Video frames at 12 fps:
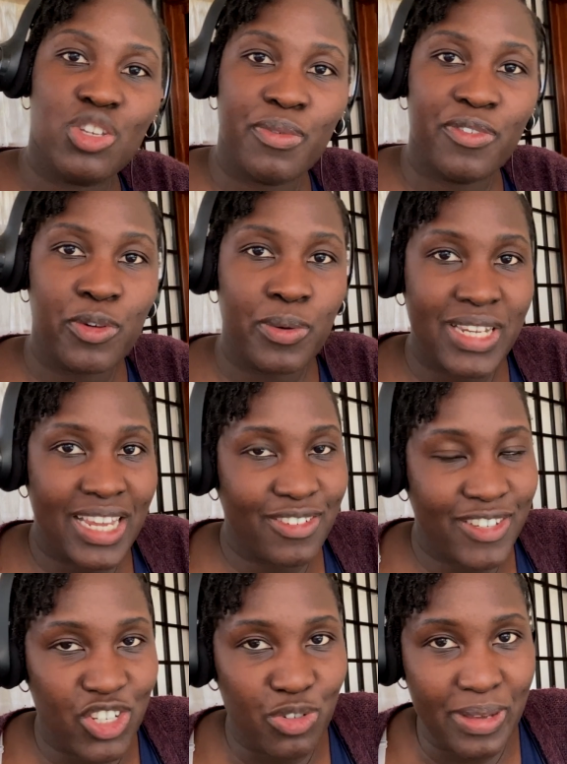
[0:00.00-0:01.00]
So before we
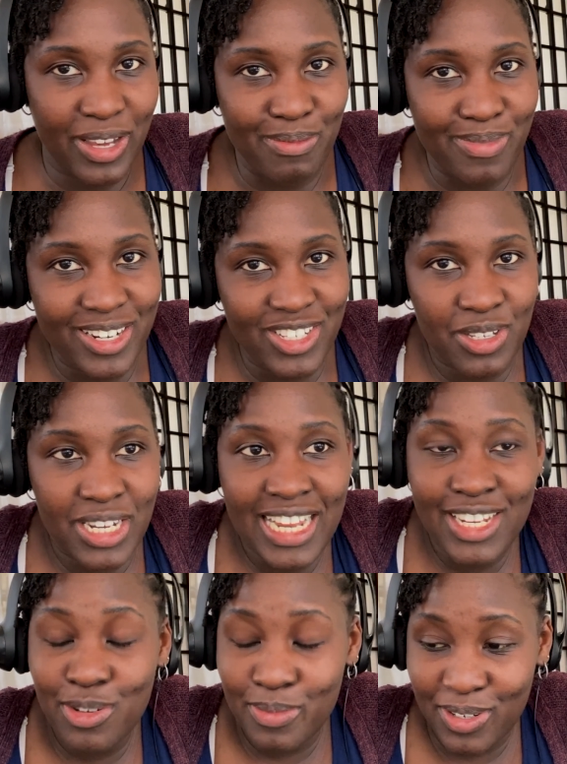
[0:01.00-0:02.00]
dive into my comparison, a
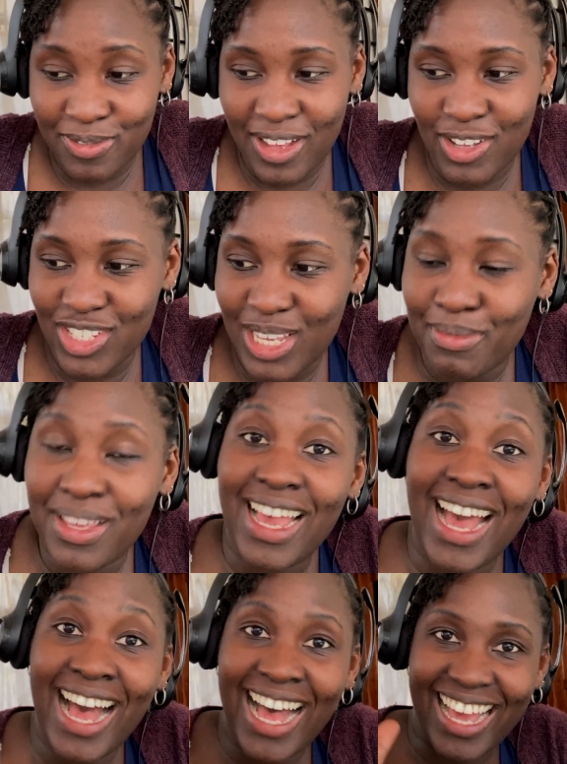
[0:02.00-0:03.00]
little bit of housekeeping.
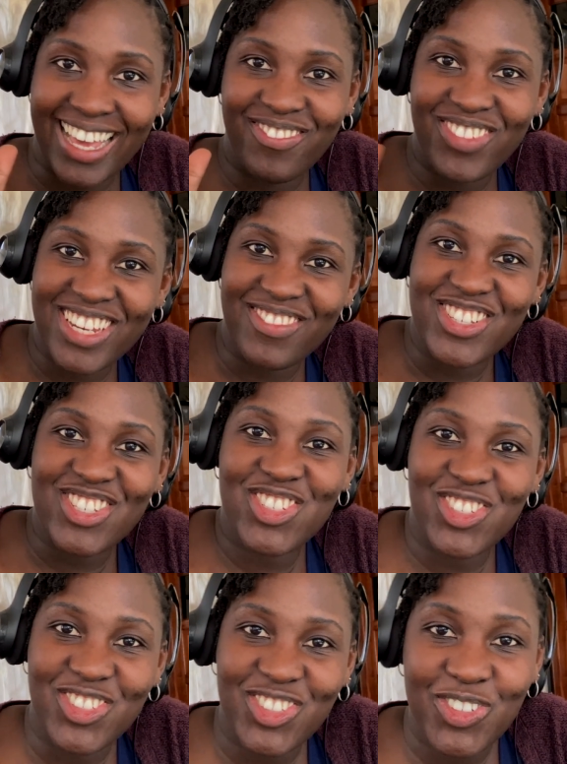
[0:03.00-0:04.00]
Hi, my name is
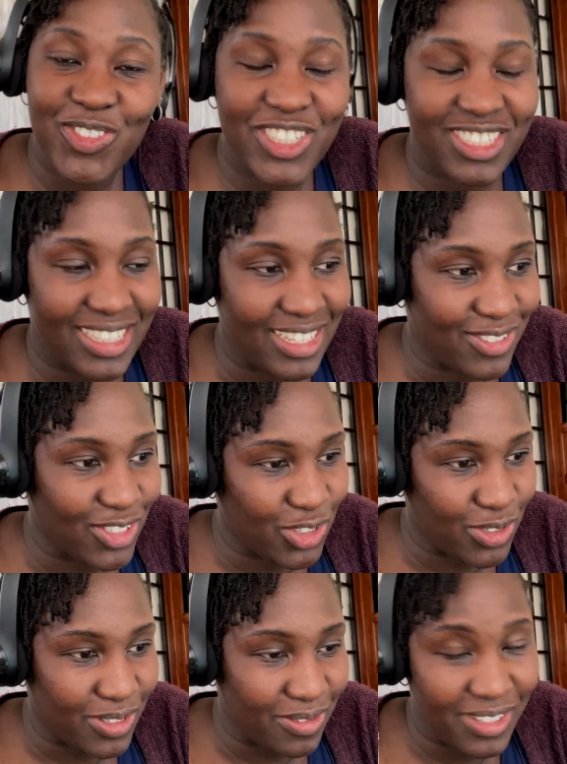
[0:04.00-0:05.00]
Jojo, which stands for
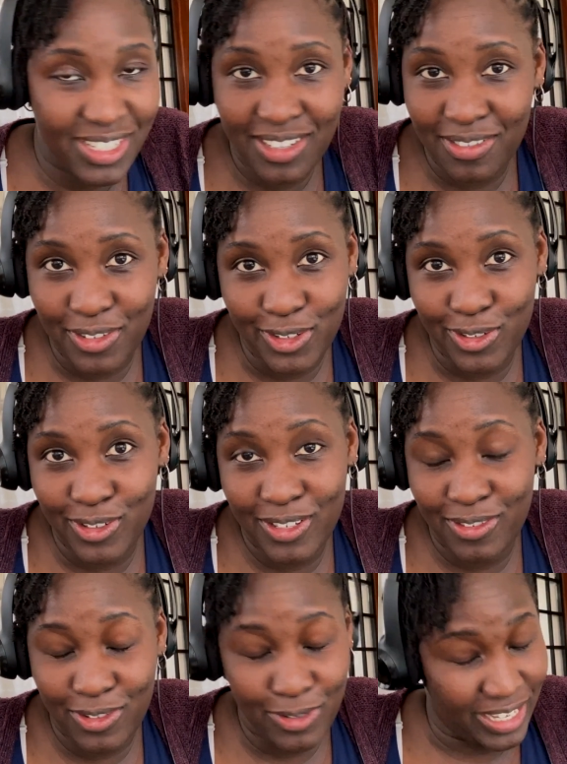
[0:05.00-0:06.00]
Josephine. If you
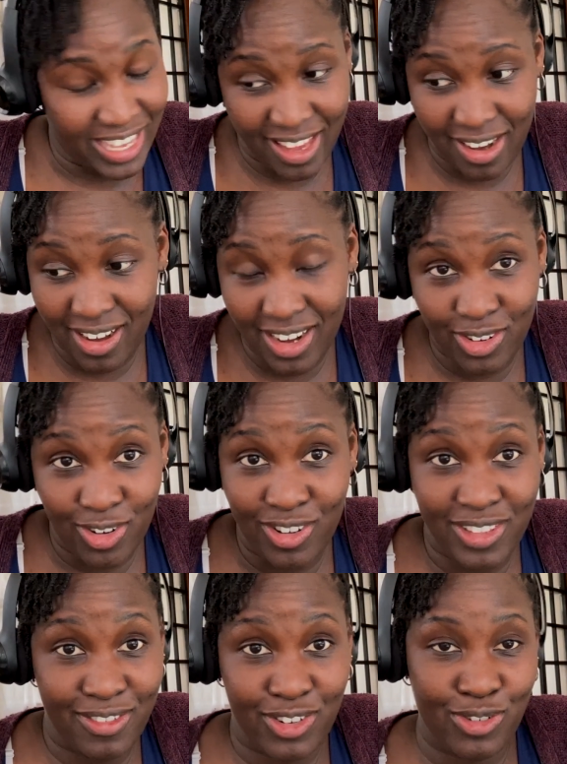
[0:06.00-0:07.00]
care at all,
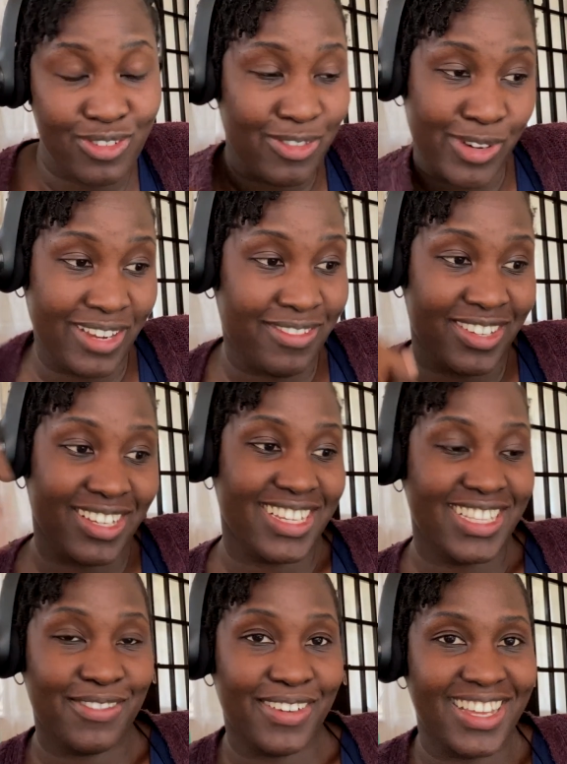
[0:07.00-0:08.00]
if you don't, whatever,
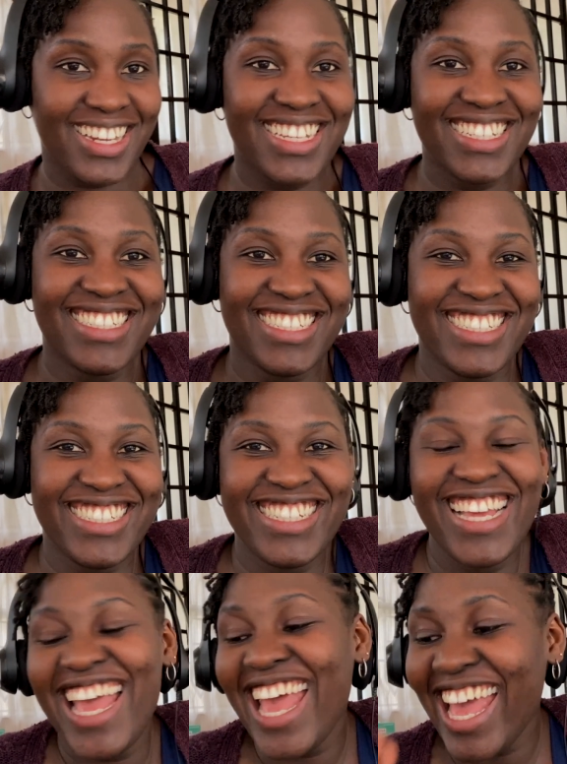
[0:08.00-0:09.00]
it's fine.
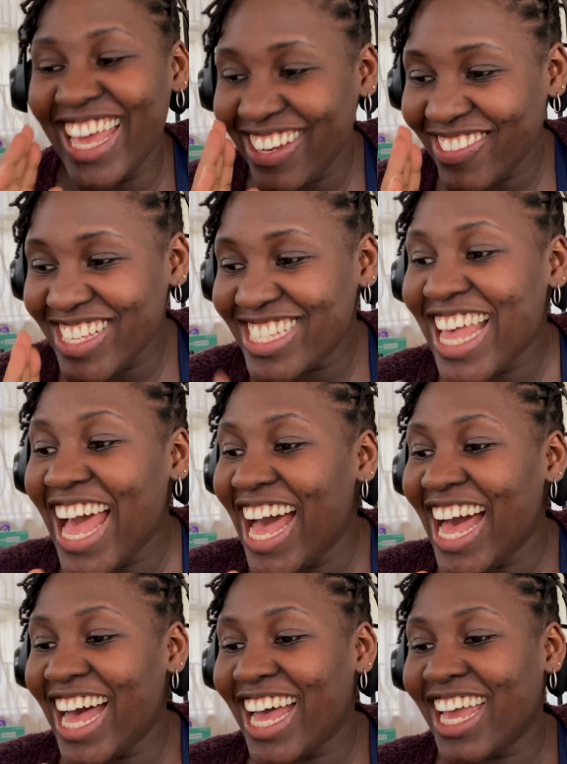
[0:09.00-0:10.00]
Anyways,
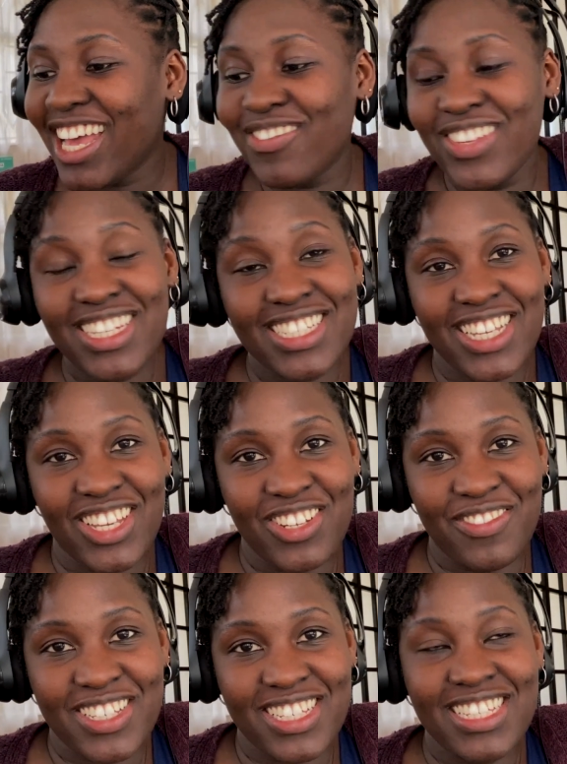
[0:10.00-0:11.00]
I am an
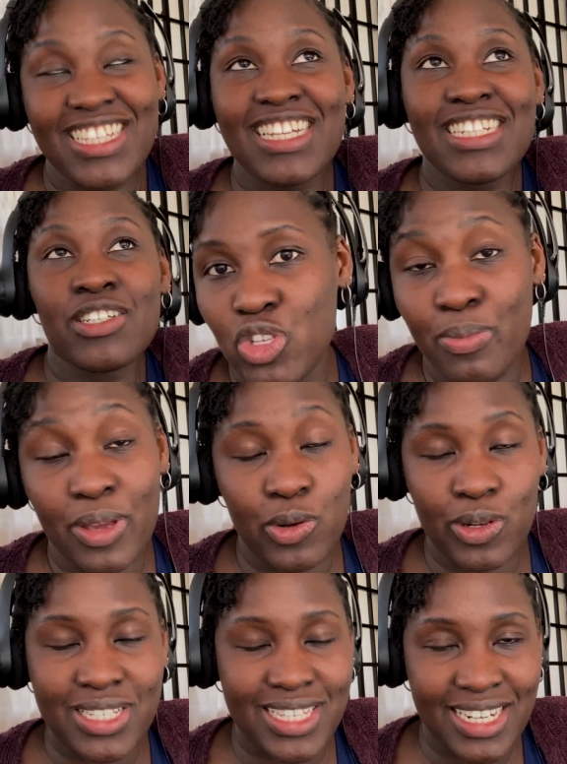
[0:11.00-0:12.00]
executive assistant. So my
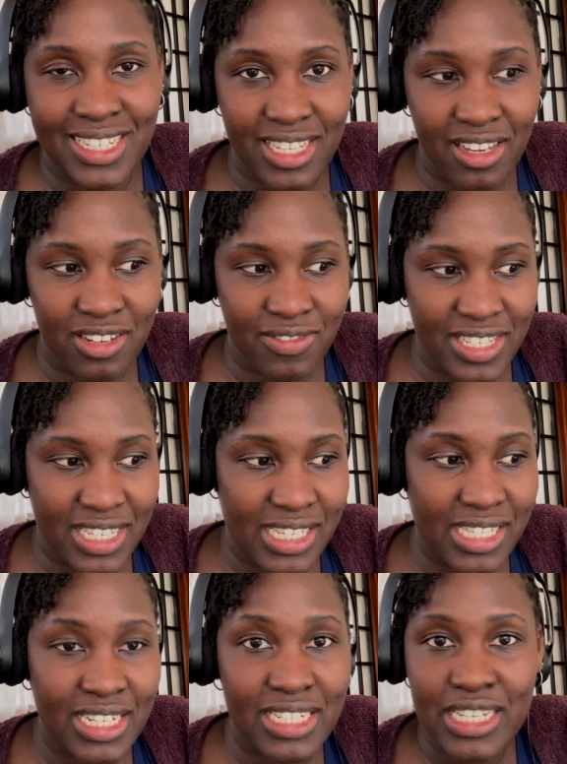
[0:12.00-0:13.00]
goal as an executive
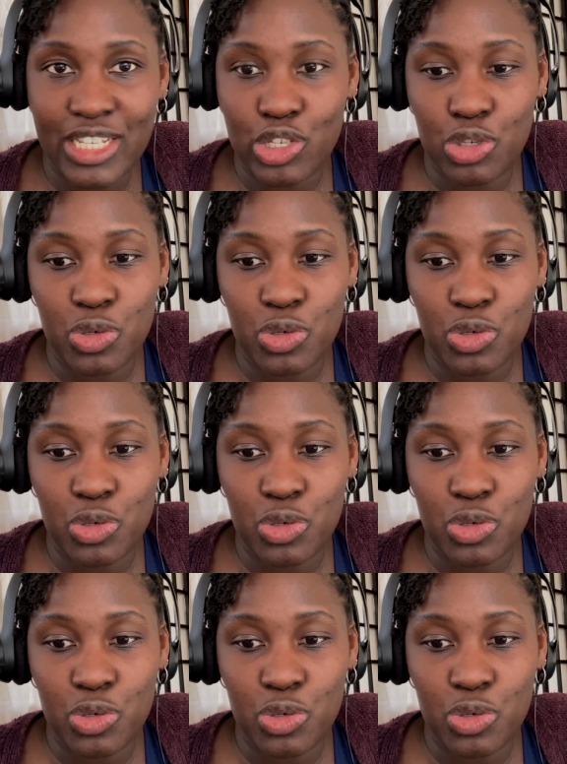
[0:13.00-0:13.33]
assistant is